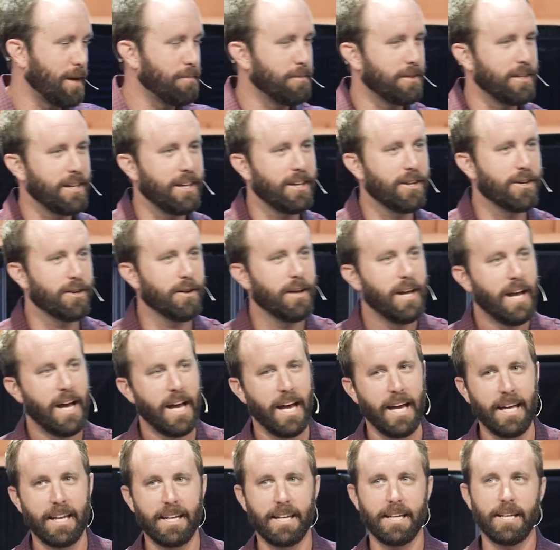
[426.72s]
game of the year,
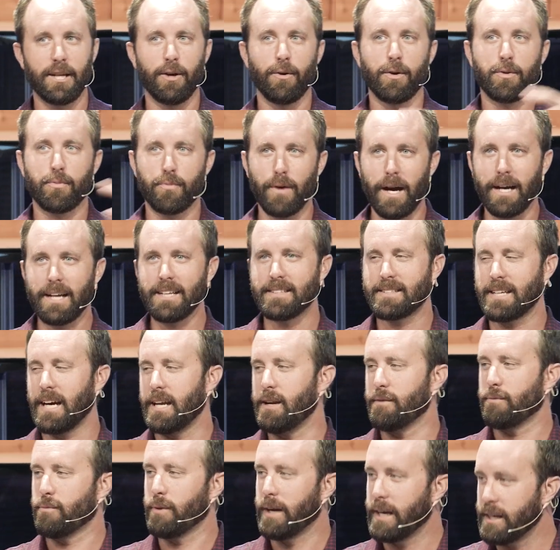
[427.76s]
and you know with rec it's
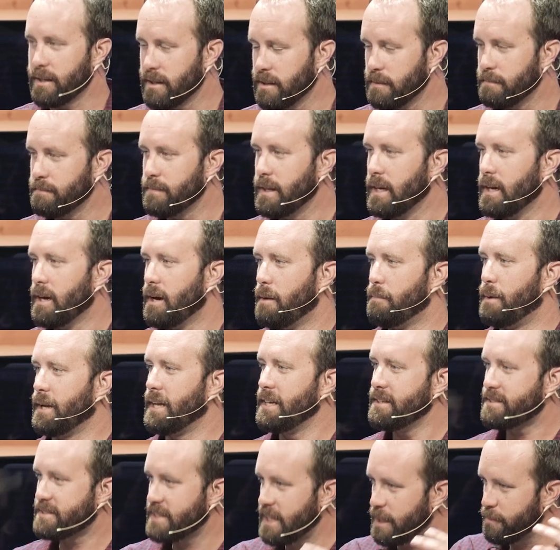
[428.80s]
kind of random, but
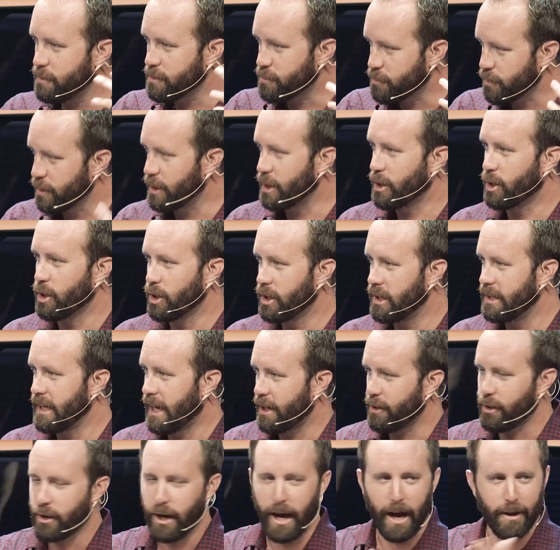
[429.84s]
his team was really good.
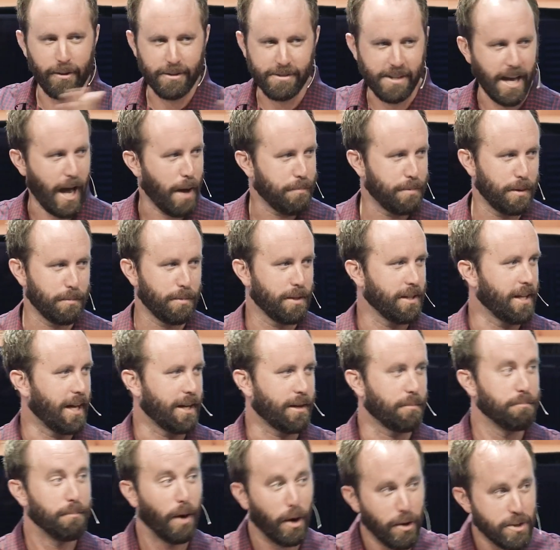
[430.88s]
I don't know how this happened, but
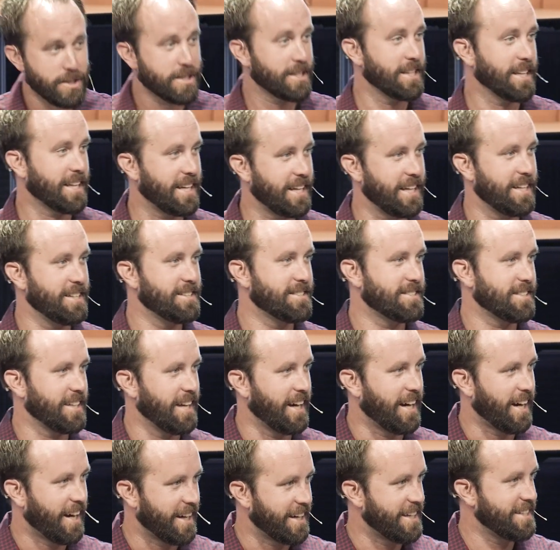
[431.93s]
like most of the kids
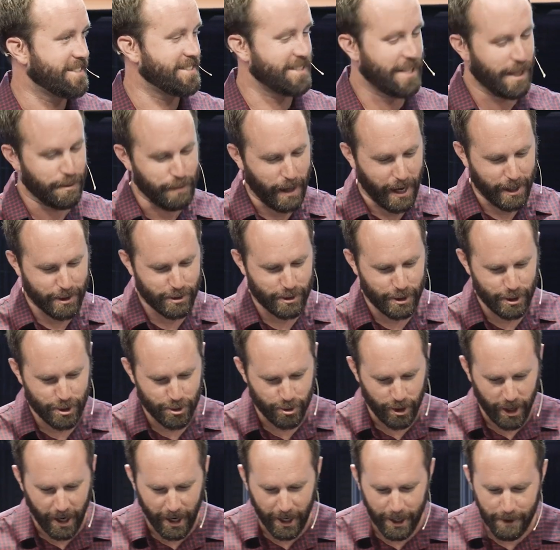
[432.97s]
uh, on his team actually
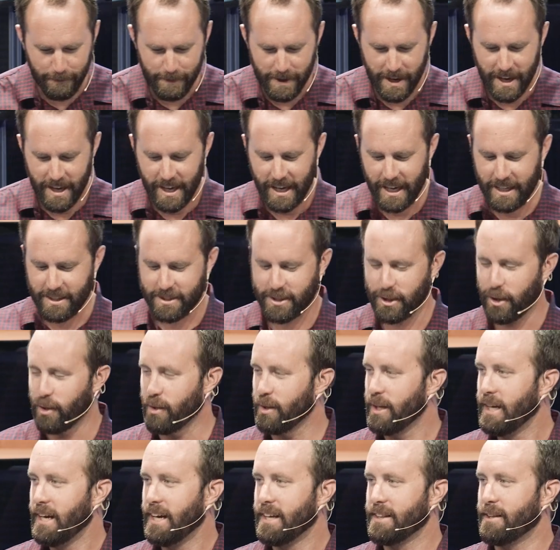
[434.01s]
try. And
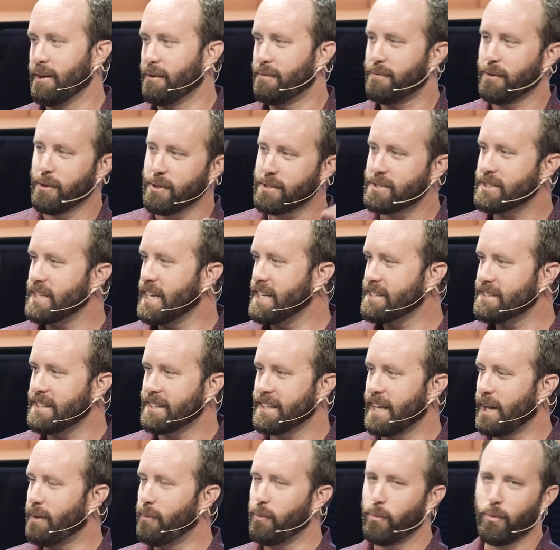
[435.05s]
so the first
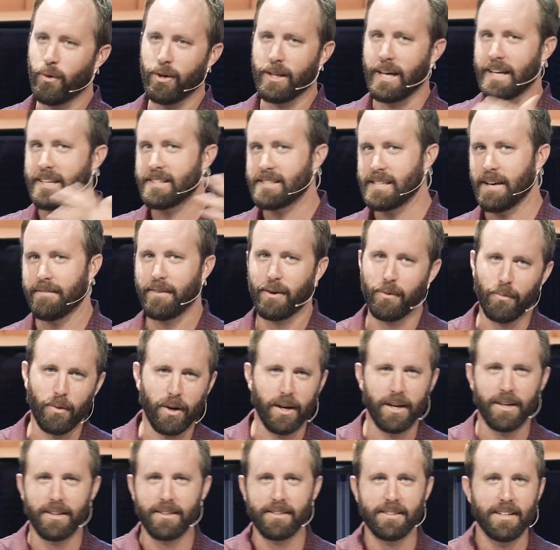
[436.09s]
season they were like seven and
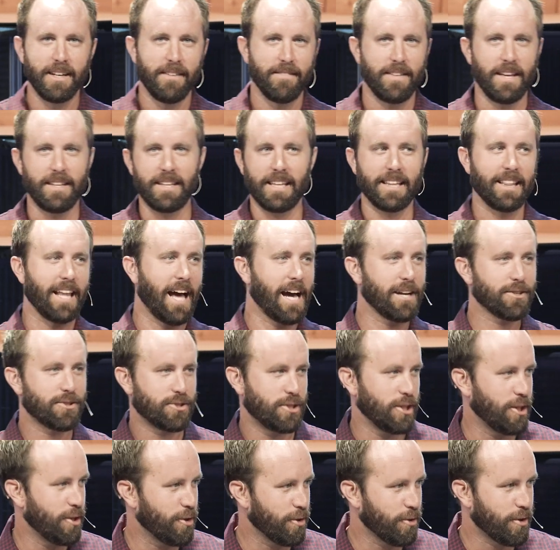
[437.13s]
one, and then
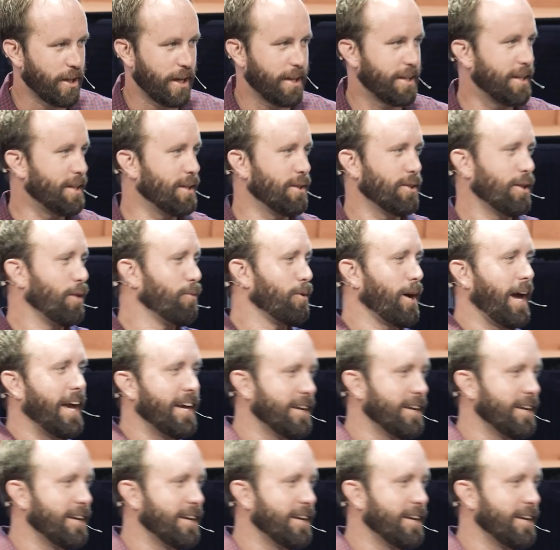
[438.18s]
last year they didn't. They were